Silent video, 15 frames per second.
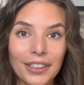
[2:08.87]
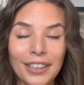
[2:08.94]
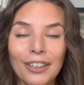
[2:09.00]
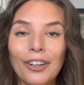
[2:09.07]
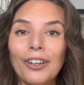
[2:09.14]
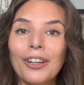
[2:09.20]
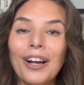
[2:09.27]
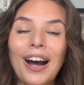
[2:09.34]
There
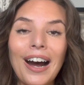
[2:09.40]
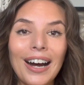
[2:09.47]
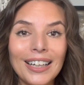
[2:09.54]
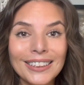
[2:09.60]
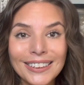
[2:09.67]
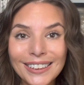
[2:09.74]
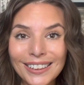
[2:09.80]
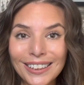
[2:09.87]
are
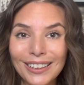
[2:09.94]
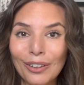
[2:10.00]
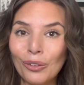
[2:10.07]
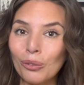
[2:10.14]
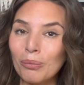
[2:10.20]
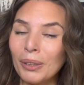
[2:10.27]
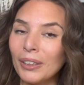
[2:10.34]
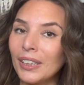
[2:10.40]
constantly
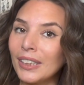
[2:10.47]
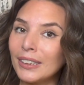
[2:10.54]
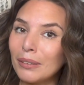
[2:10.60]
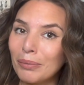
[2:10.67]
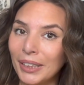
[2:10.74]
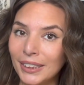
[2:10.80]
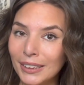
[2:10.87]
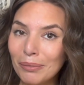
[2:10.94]
old buildings
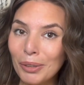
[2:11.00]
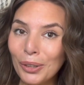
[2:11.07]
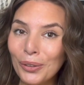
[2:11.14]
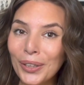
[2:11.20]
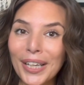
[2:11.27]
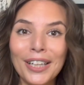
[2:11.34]
being demoed